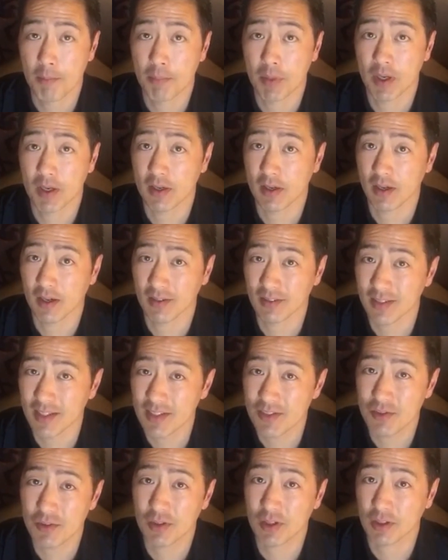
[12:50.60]
But
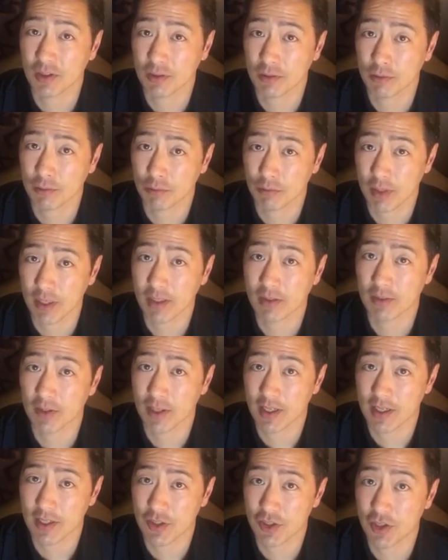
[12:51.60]
unless you're a great,
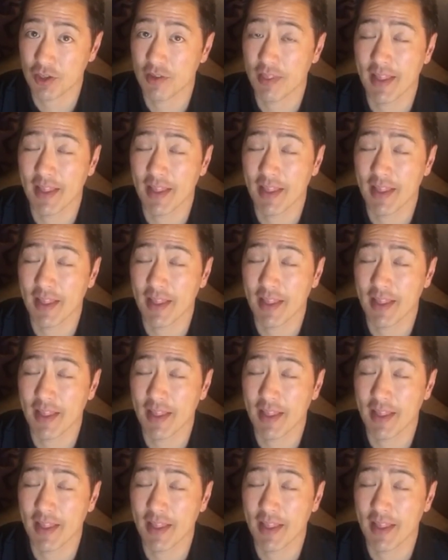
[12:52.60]
great engineer,